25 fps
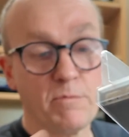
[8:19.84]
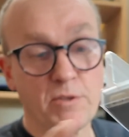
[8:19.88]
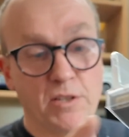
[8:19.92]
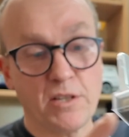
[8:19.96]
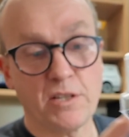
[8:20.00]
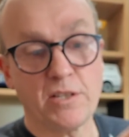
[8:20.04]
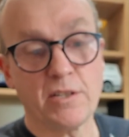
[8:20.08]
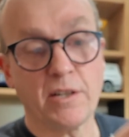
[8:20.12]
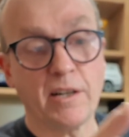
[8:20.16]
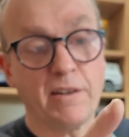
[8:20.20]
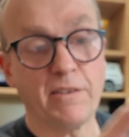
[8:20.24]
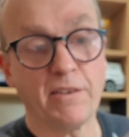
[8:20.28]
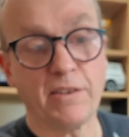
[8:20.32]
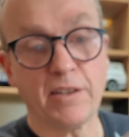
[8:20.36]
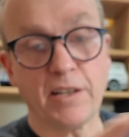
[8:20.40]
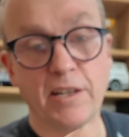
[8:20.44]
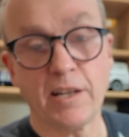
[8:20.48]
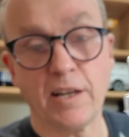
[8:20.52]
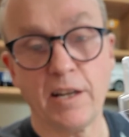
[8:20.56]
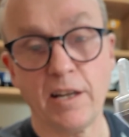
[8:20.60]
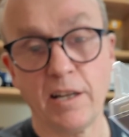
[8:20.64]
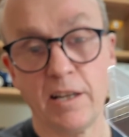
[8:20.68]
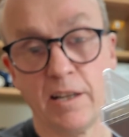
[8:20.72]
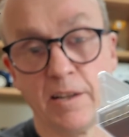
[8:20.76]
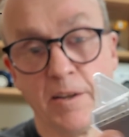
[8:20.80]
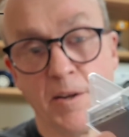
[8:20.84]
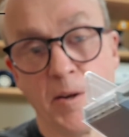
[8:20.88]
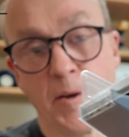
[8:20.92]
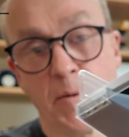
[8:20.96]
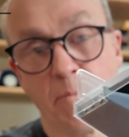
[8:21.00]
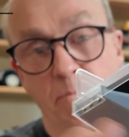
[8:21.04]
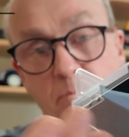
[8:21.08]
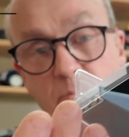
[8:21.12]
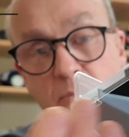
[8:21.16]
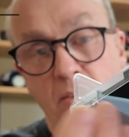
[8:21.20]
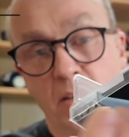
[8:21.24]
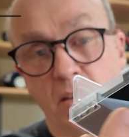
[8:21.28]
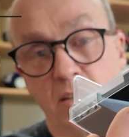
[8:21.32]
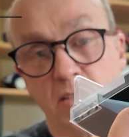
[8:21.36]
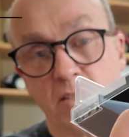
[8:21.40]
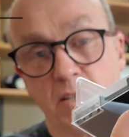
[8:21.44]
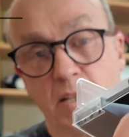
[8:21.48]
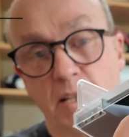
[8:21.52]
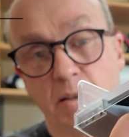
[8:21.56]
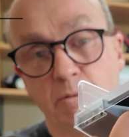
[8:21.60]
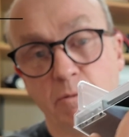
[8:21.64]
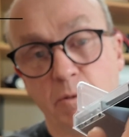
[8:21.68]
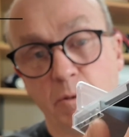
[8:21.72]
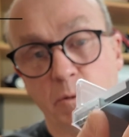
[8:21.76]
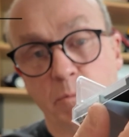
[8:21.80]
was the side of the car. So
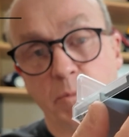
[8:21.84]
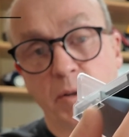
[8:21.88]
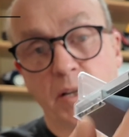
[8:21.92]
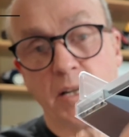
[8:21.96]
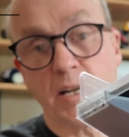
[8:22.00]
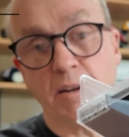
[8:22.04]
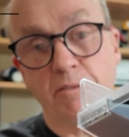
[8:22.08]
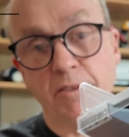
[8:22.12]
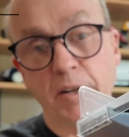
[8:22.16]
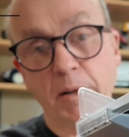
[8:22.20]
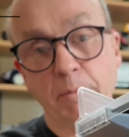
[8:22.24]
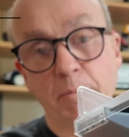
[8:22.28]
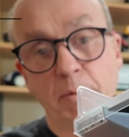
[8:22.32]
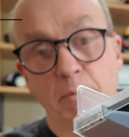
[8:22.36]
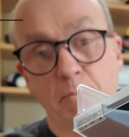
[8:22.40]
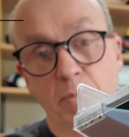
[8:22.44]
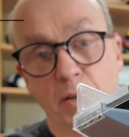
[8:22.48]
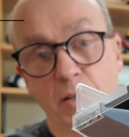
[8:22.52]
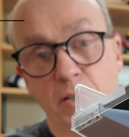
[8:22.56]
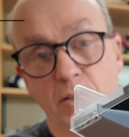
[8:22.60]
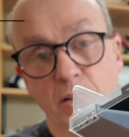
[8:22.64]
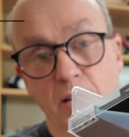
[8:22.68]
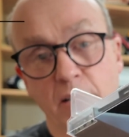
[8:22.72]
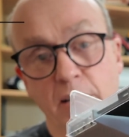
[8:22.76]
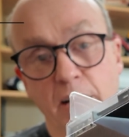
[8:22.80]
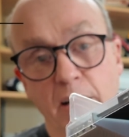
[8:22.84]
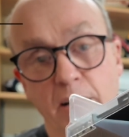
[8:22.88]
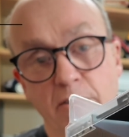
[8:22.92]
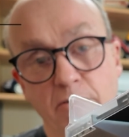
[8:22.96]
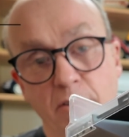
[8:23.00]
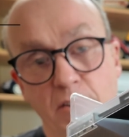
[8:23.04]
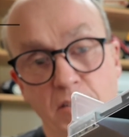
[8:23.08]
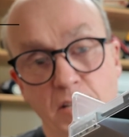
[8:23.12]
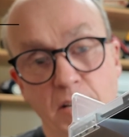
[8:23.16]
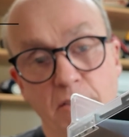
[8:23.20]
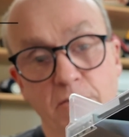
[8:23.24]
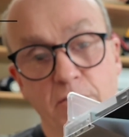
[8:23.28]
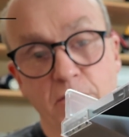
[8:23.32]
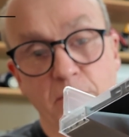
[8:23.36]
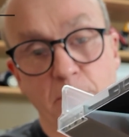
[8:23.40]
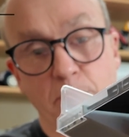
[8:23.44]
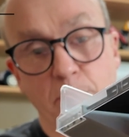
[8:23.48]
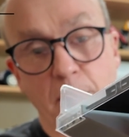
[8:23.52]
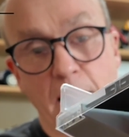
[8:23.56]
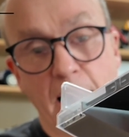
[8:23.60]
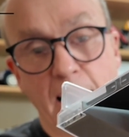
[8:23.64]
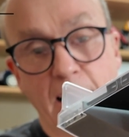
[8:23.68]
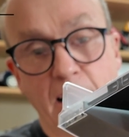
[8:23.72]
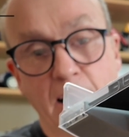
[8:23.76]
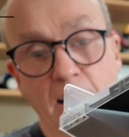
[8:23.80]
they would all be covered up in blue, and then it runs over to
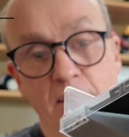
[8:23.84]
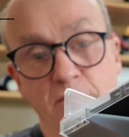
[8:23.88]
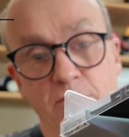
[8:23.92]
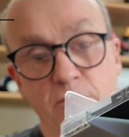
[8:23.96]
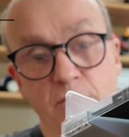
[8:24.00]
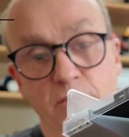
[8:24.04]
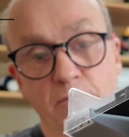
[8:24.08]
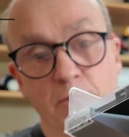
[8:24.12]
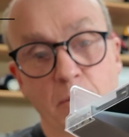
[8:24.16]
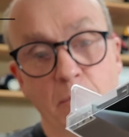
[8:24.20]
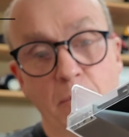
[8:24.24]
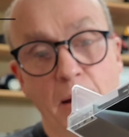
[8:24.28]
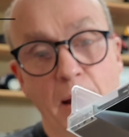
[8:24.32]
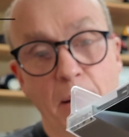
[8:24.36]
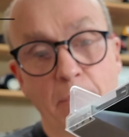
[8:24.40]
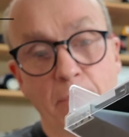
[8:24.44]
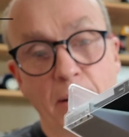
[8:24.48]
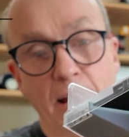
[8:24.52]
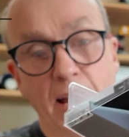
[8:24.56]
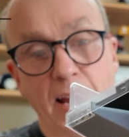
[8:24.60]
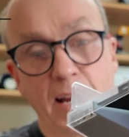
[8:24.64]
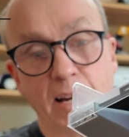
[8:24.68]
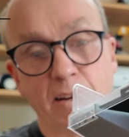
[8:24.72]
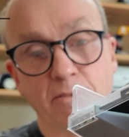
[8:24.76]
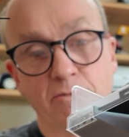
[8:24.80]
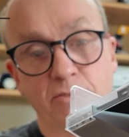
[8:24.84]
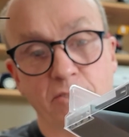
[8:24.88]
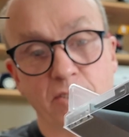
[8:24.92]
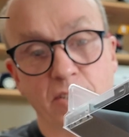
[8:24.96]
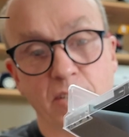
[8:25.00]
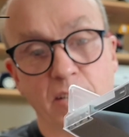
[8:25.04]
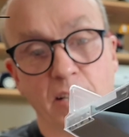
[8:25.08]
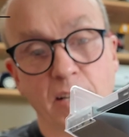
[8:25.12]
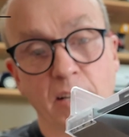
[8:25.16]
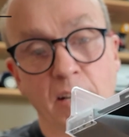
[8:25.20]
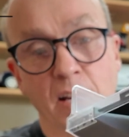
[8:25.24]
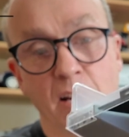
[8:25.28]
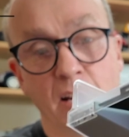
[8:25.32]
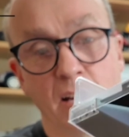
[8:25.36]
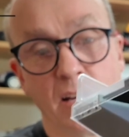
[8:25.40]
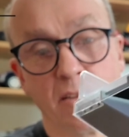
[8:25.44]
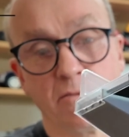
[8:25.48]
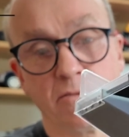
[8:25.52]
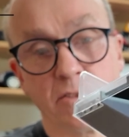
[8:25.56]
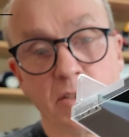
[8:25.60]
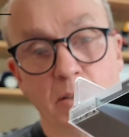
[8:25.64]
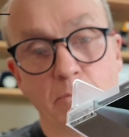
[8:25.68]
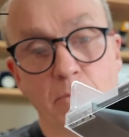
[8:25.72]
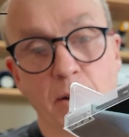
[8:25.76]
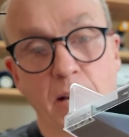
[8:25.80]
black, sort of a matte black for the
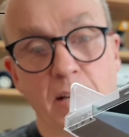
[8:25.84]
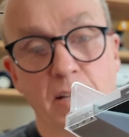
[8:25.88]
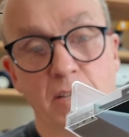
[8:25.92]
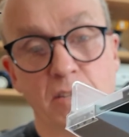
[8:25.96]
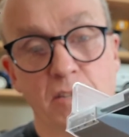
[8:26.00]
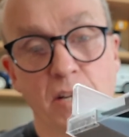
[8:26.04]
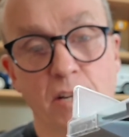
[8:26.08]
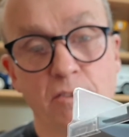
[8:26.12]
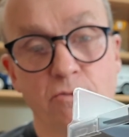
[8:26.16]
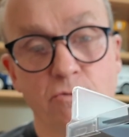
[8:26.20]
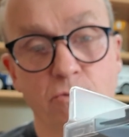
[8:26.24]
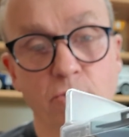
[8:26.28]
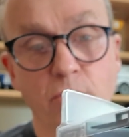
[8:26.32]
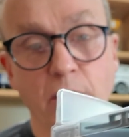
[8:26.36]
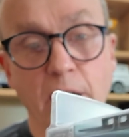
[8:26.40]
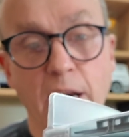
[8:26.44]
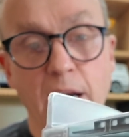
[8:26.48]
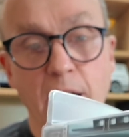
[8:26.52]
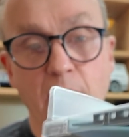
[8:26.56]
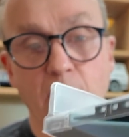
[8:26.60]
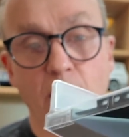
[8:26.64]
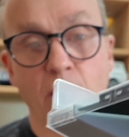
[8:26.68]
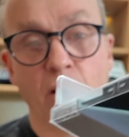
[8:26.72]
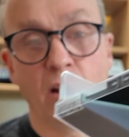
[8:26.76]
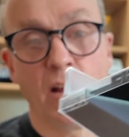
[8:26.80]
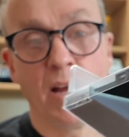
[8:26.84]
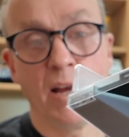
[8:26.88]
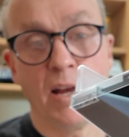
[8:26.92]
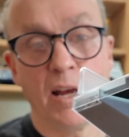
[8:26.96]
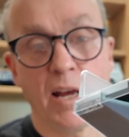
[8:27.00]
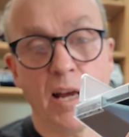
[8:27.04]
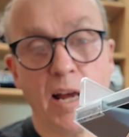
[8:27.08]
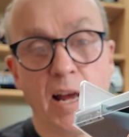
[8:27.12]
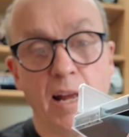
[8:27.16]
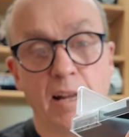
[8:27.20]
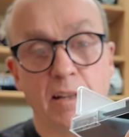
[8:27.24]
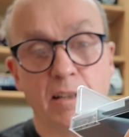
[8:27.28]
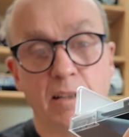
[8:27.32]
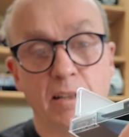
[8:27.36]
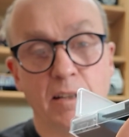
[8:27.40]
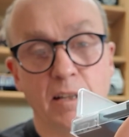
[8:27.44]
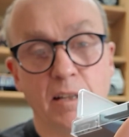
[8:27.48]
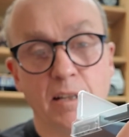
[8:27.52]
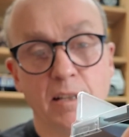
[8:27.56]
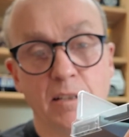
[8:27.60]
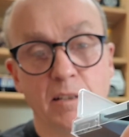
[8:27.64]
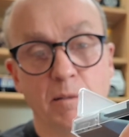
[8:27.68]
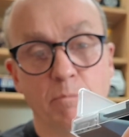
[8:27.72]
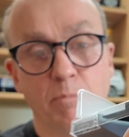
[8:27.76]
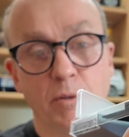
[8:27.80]
main central cowl, and
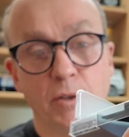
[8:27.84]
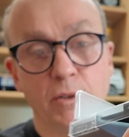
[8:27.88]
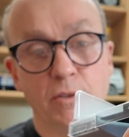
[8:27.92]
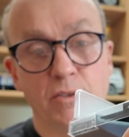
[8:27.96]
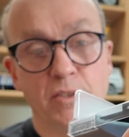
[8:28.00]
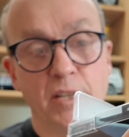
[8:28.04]
the blue